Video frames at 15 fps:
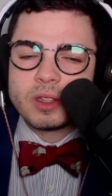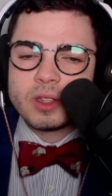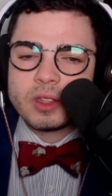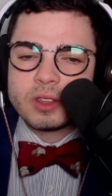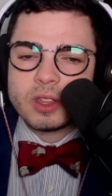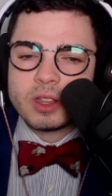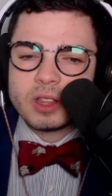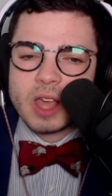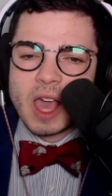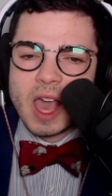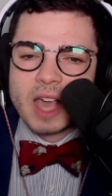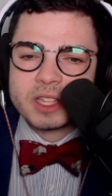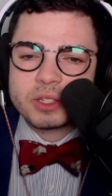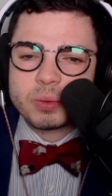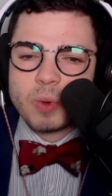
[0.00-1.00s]
The
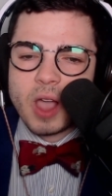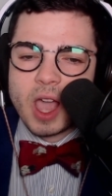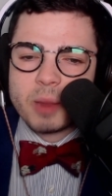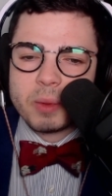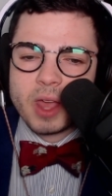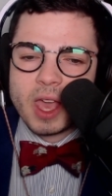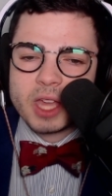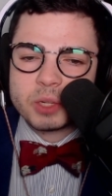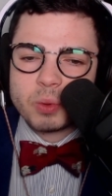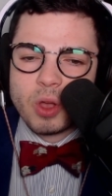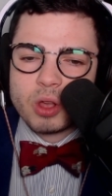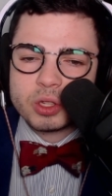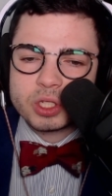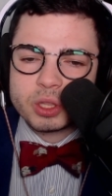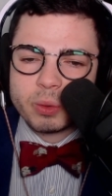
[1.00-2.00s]
last ride, but Edge
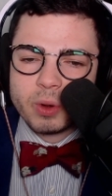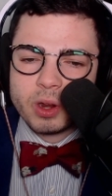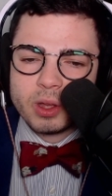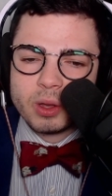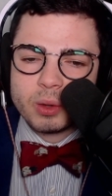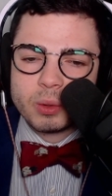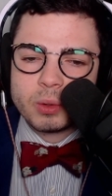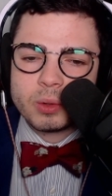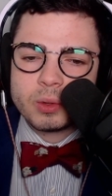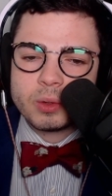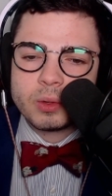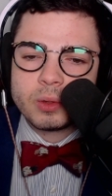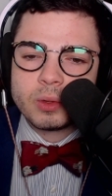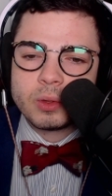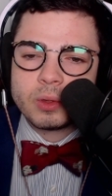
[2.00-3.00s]
rolls through.
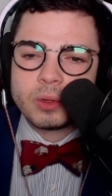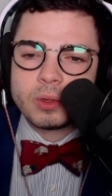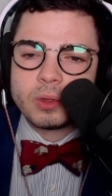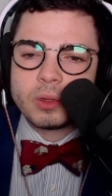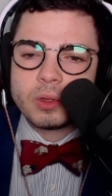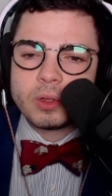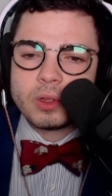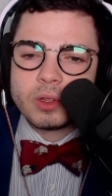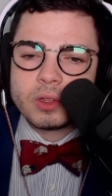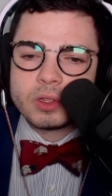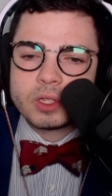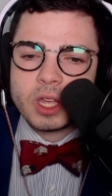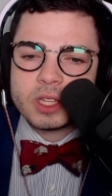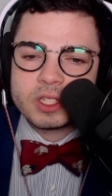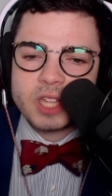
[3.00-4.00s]

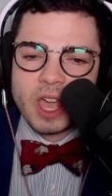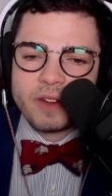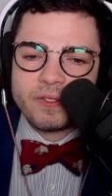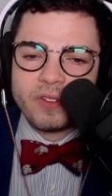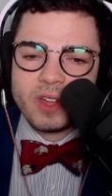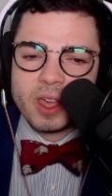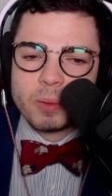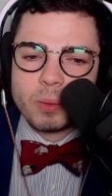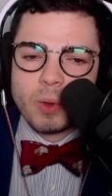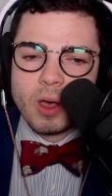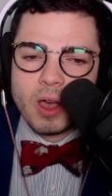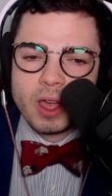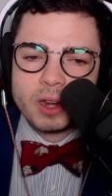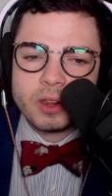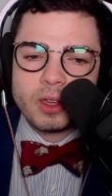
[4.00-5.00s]
Sunset flip.
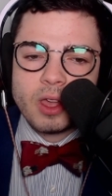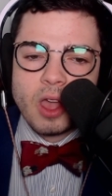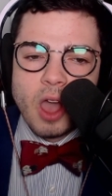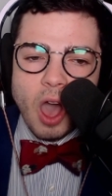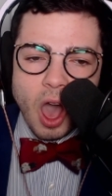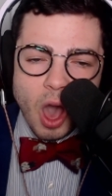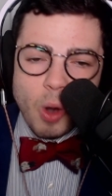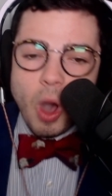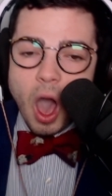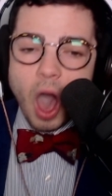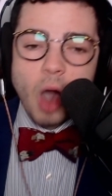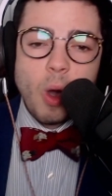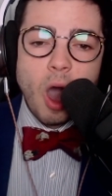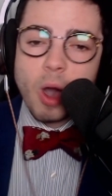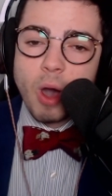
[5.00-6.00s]
1.
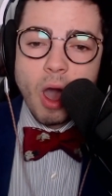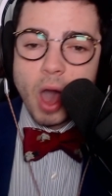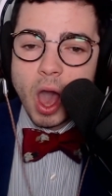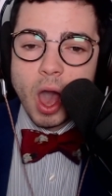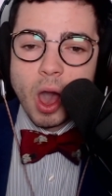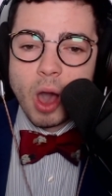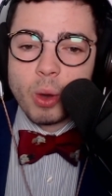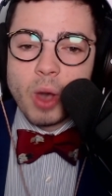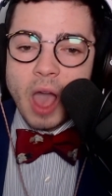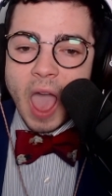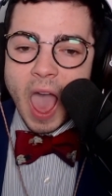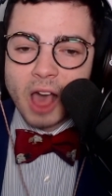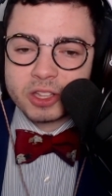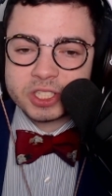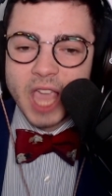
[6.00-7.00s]
Oh.
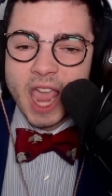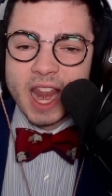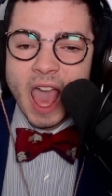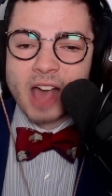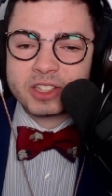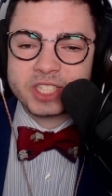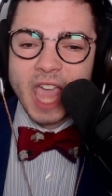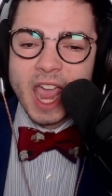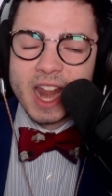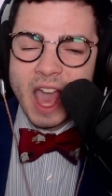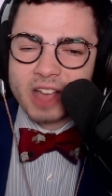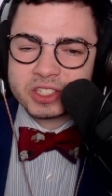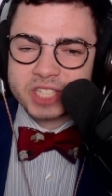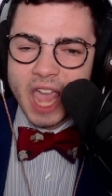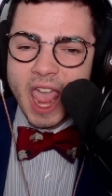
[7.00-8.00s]
Hell's
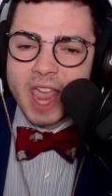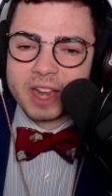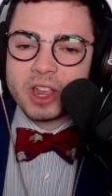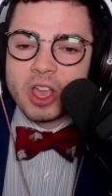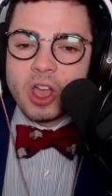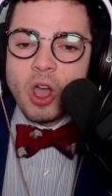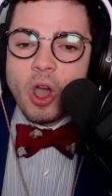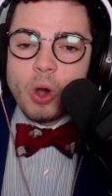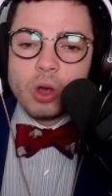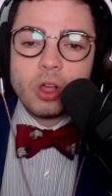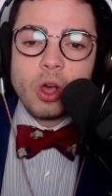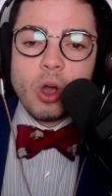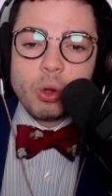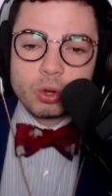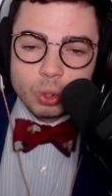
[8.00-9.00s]
Gate.
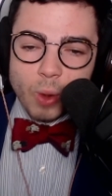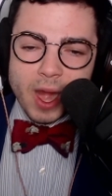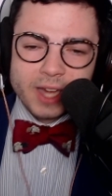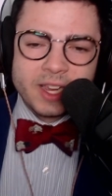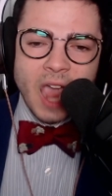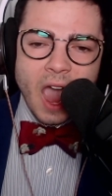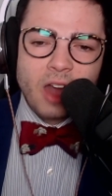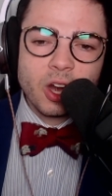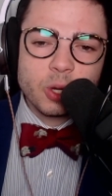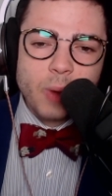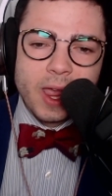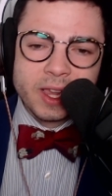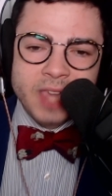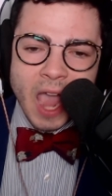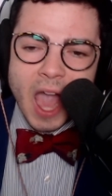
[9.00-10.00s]
Great
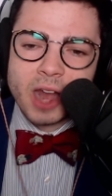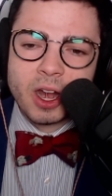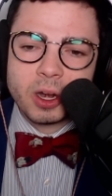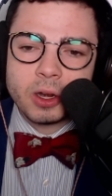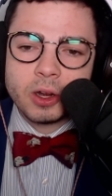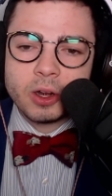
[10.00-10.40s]
counter.